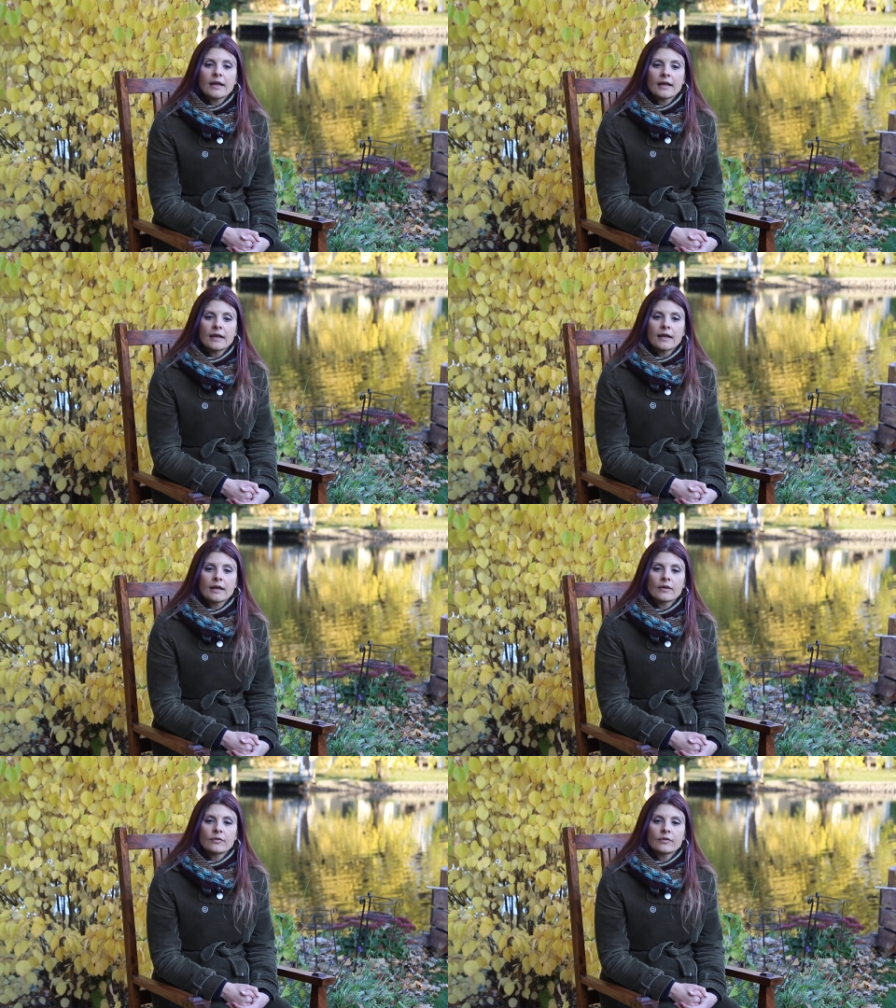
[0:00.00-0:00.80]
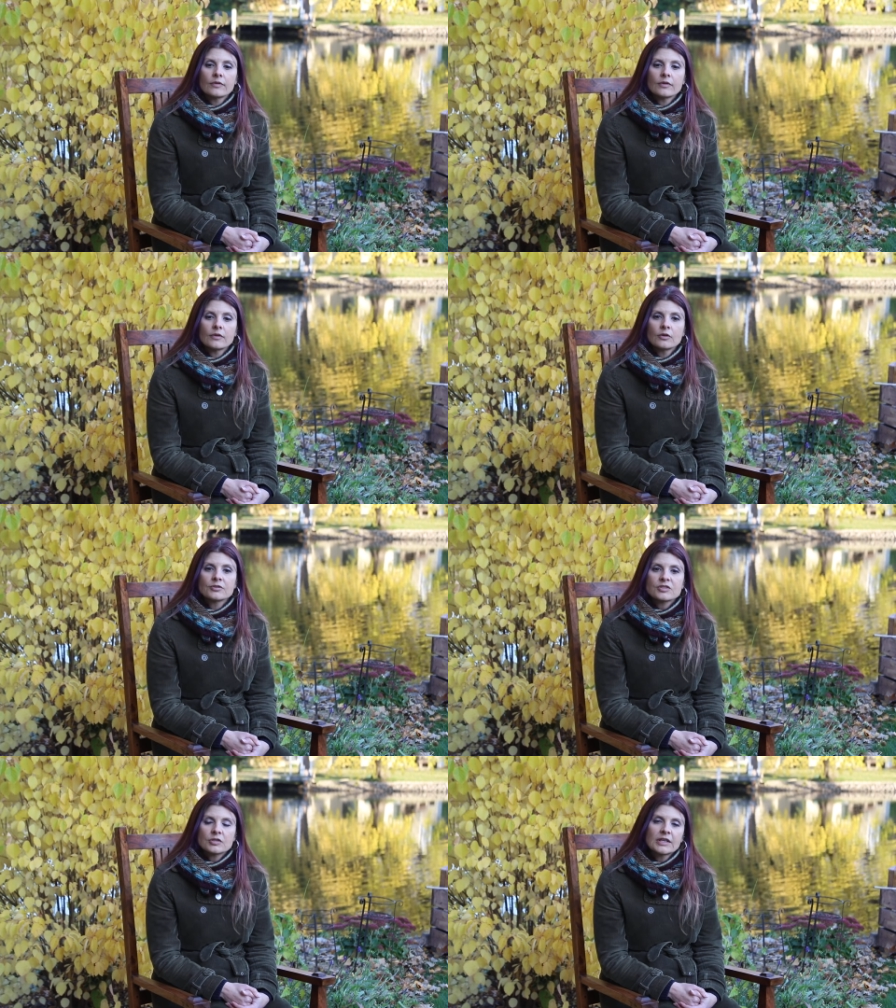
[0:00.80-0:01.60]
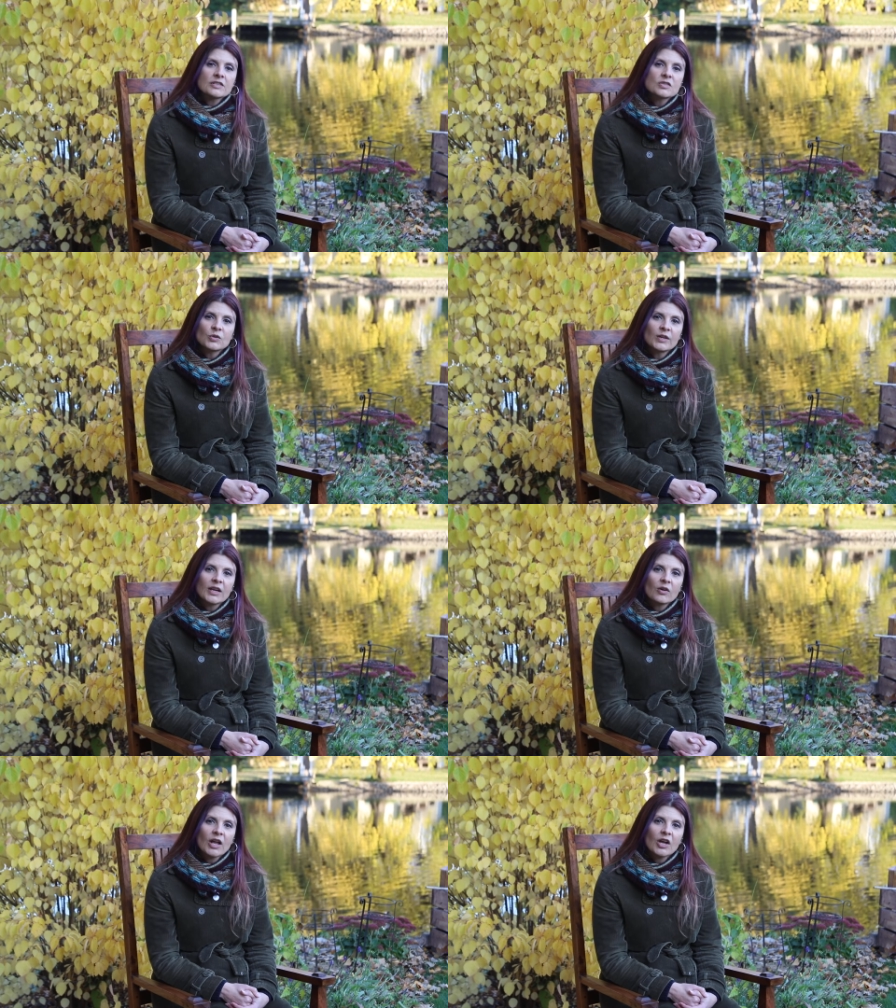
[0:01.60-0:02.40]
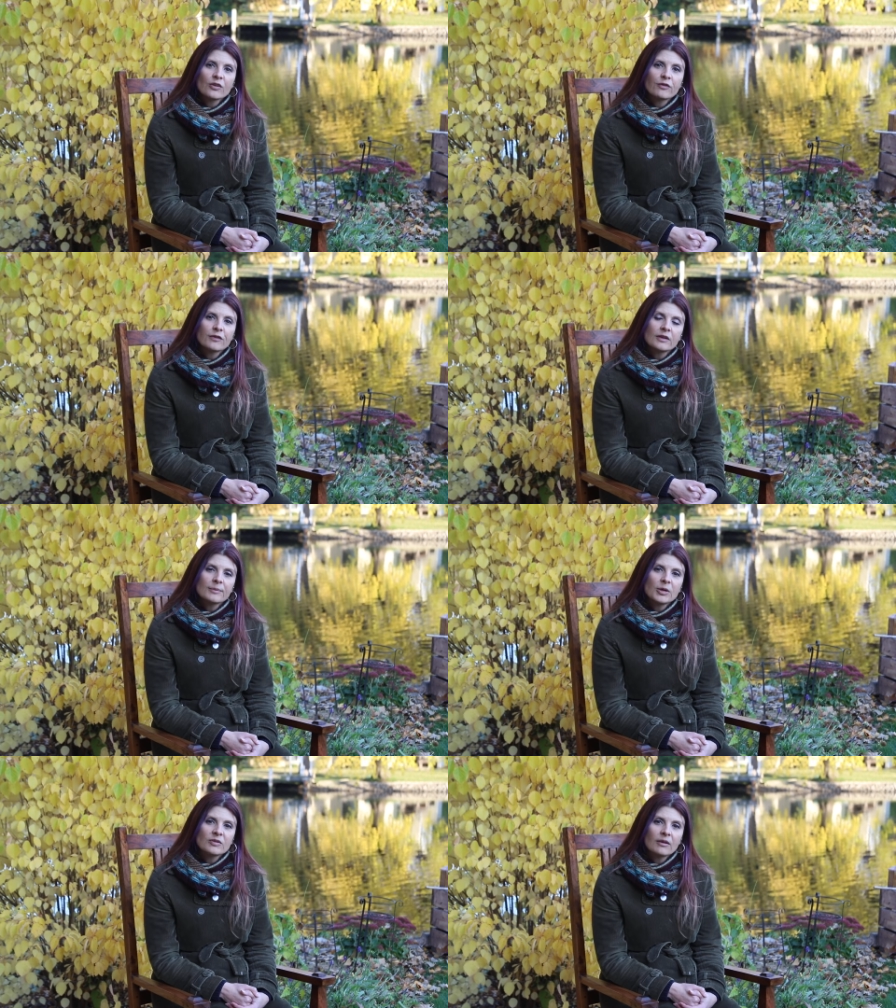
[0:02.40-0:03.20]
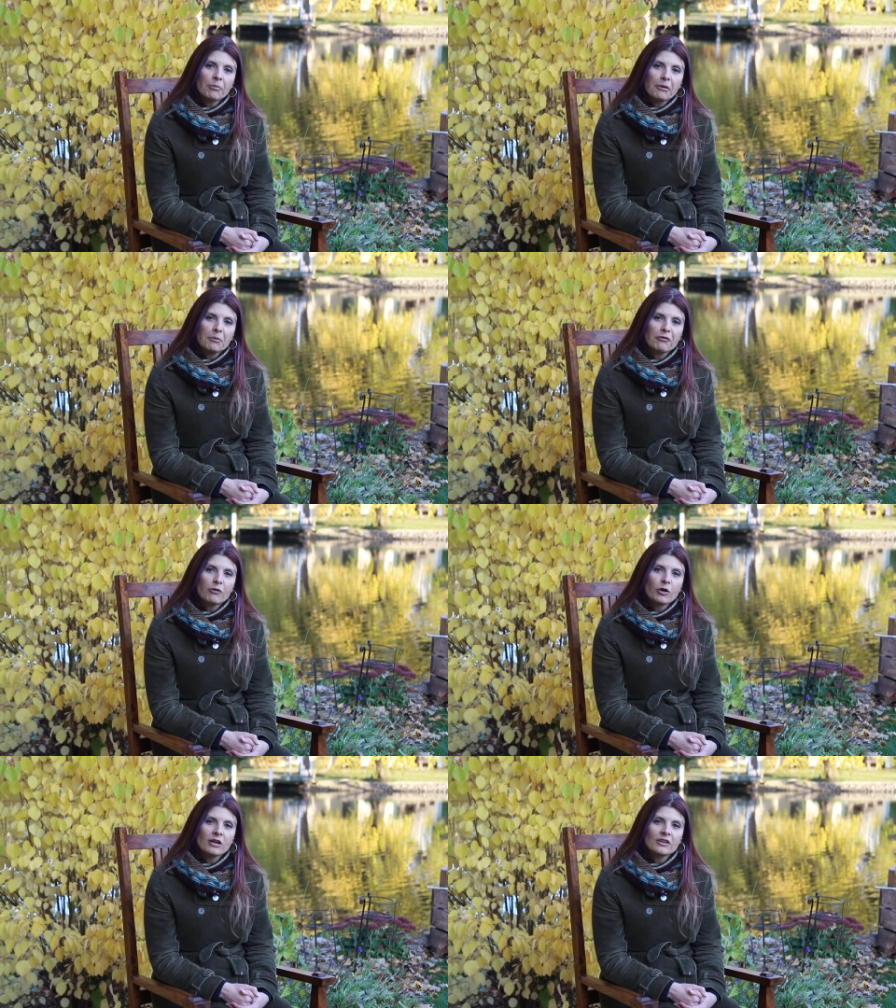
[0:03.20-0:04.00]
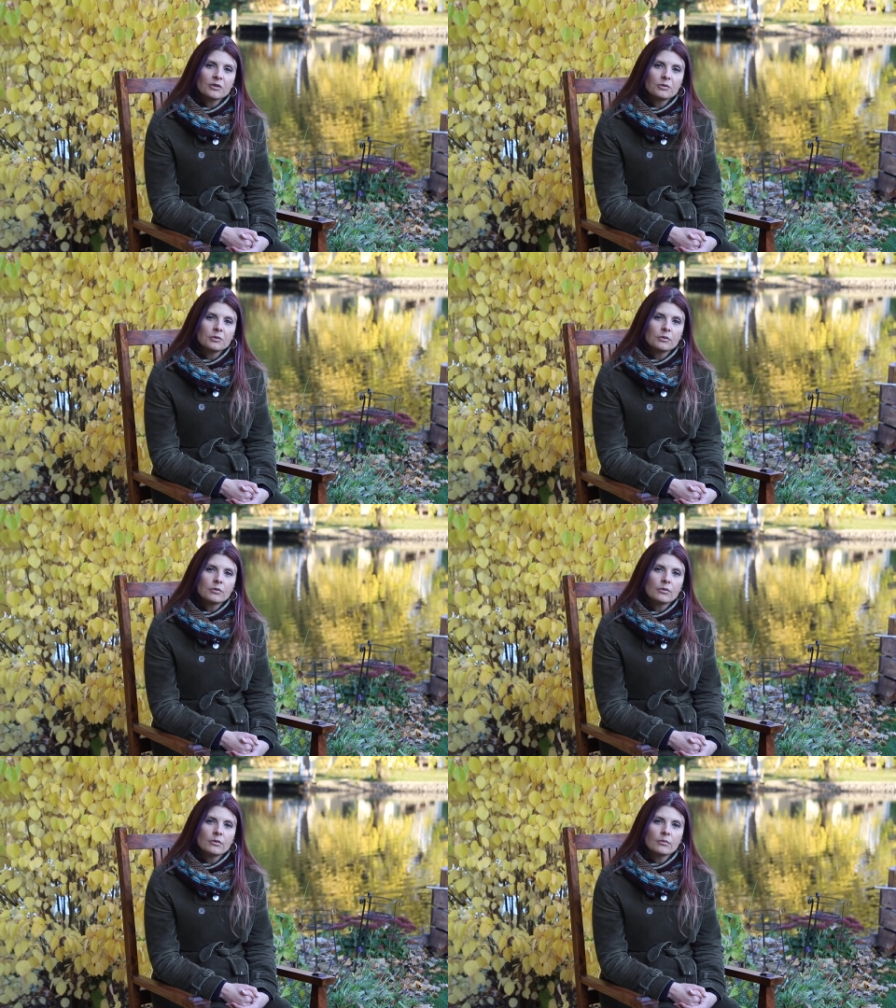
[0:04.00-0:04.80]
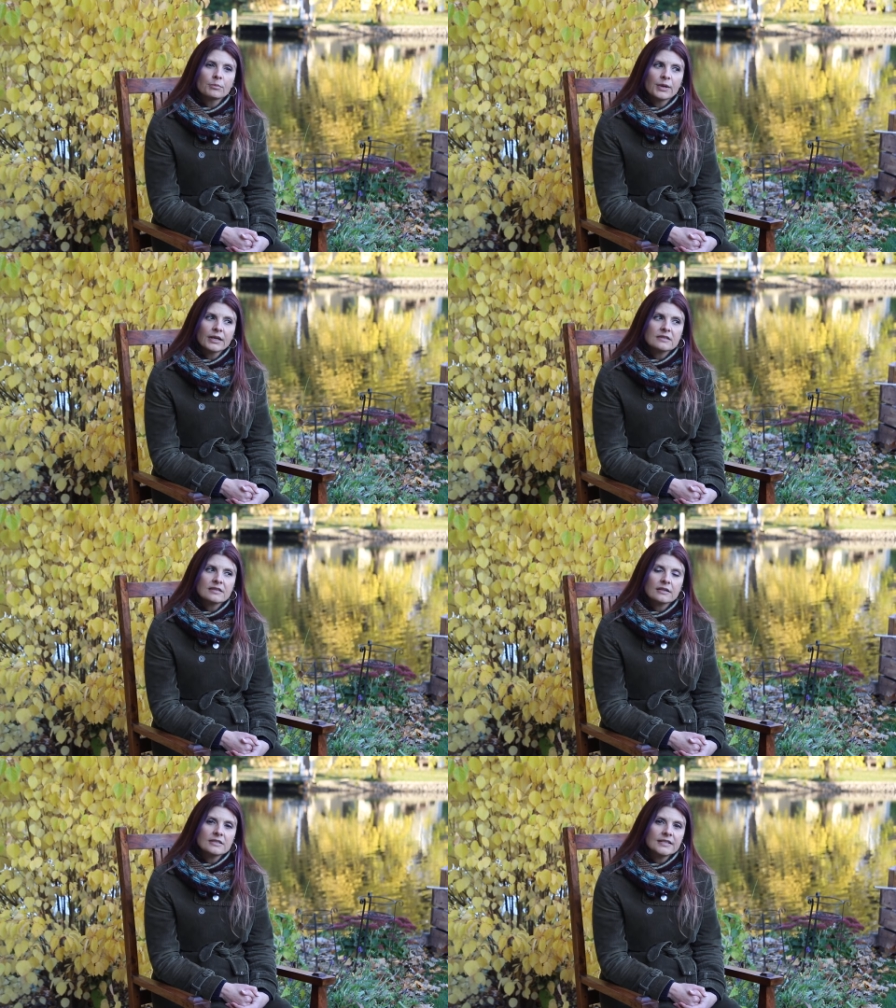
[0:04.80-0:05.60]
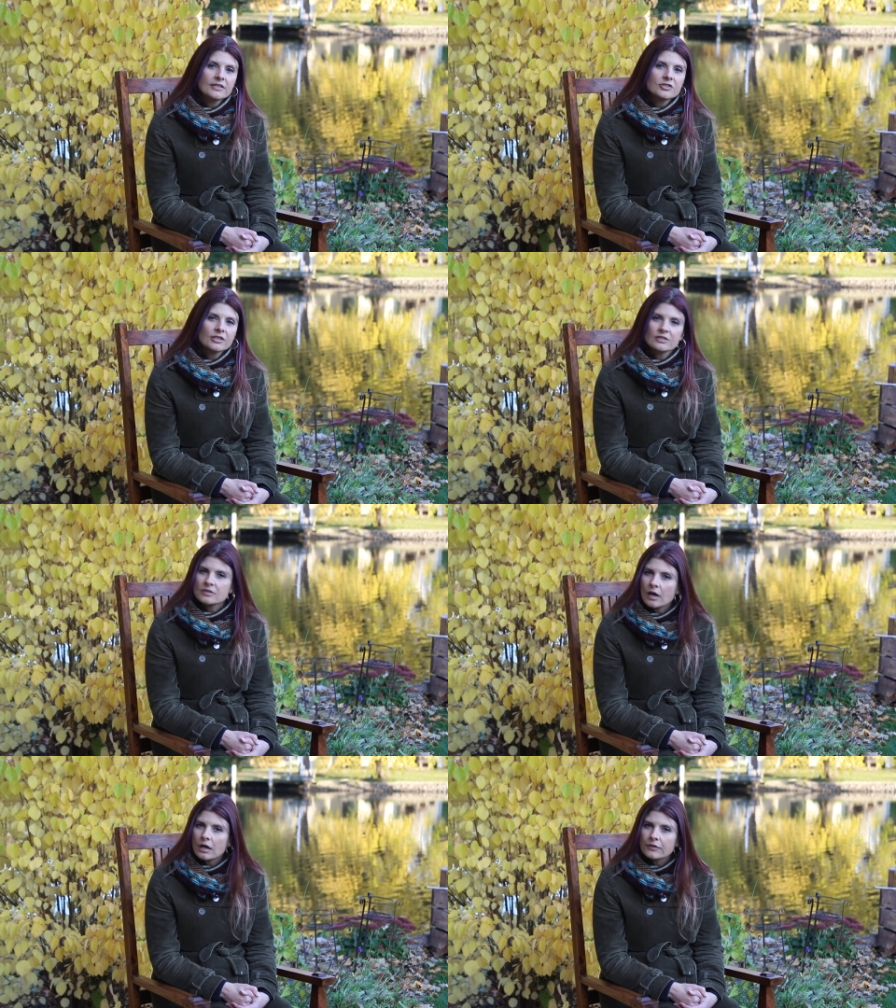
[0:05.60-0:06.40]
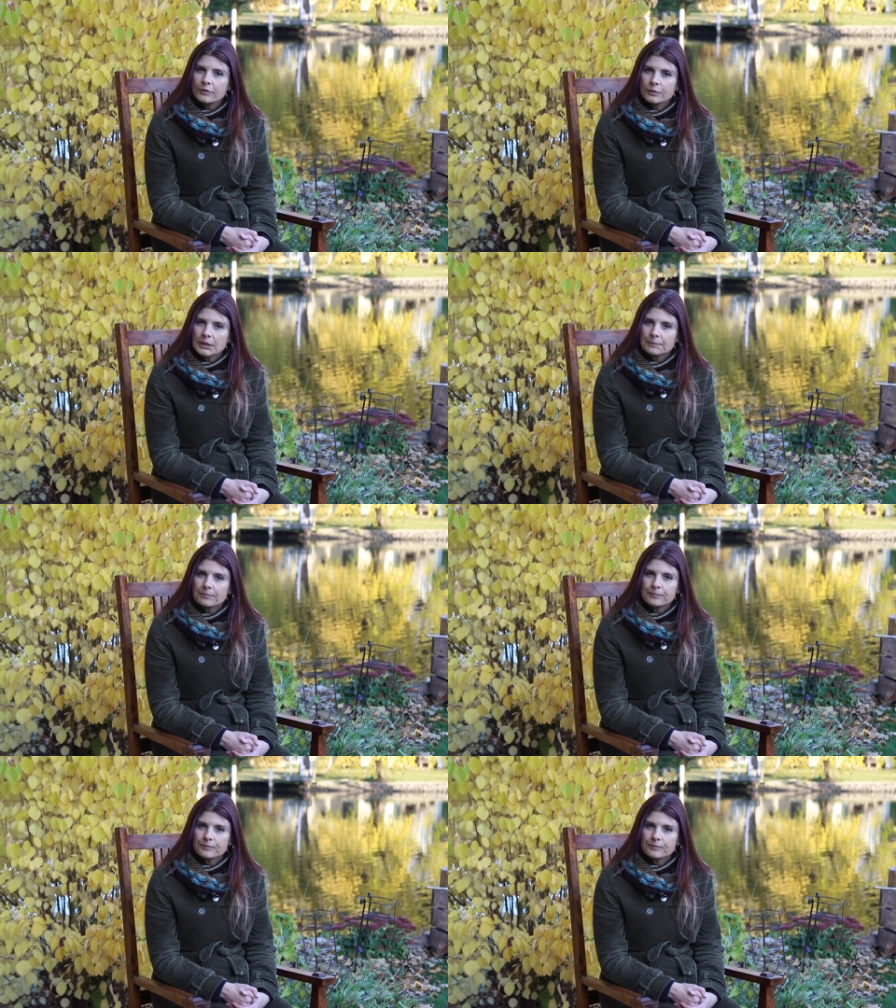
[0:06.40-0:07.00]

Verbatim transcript: and you're just trying to sort out how you feel about something before you bring it to their attention and talk through it.